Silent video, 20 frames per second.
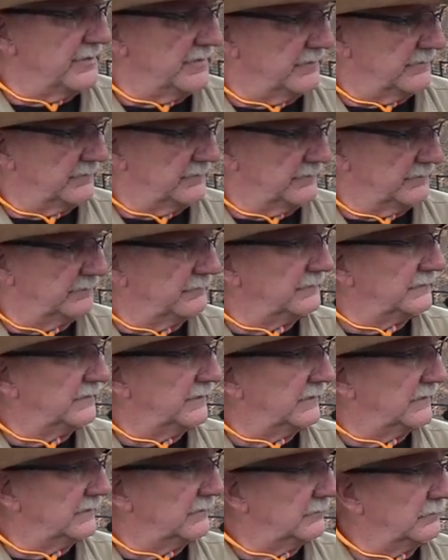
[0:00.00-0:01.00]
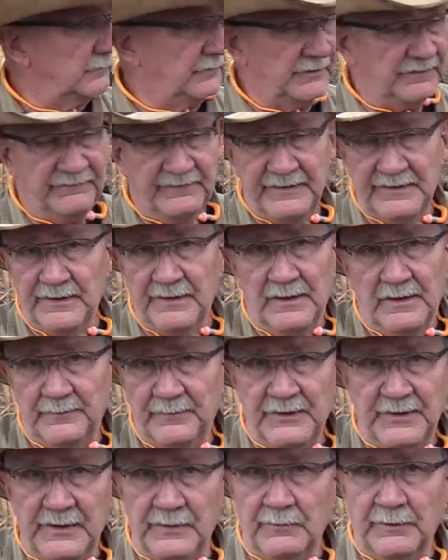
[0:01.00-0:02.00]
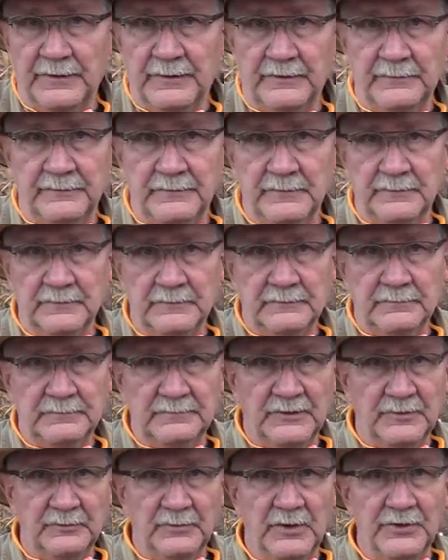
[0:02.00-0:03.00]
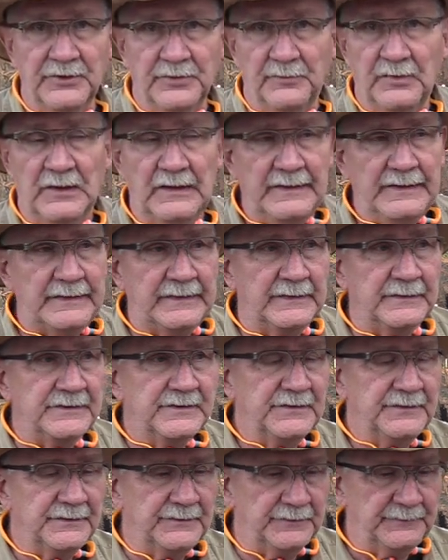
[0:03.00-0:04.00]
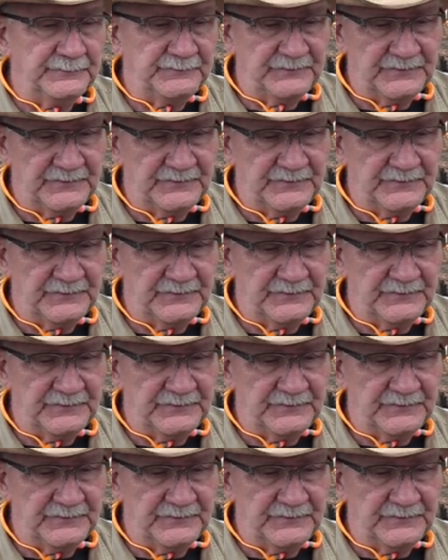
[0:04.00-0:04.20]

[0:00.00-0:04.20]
you know, would have ended up anywhere in the, on the planet too,